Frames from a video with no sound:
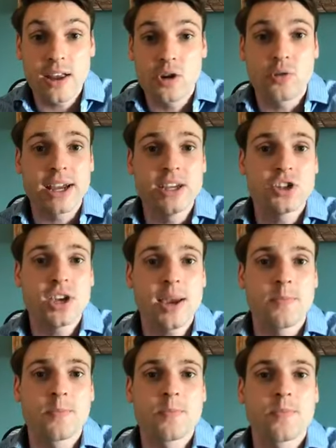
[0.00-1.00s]
in great
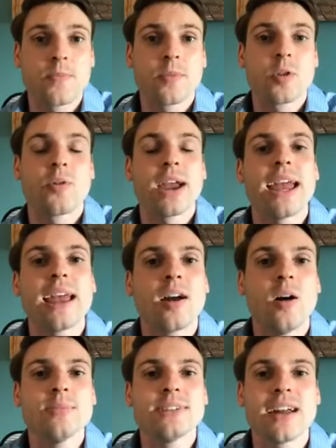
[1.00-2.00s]
shape, right?
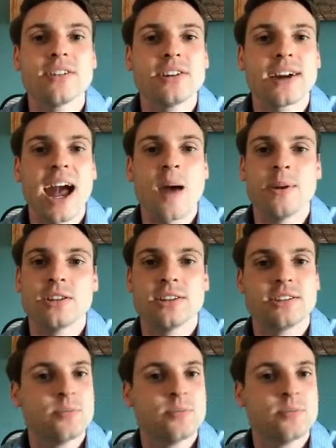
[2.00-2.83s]
It comes down to your habits.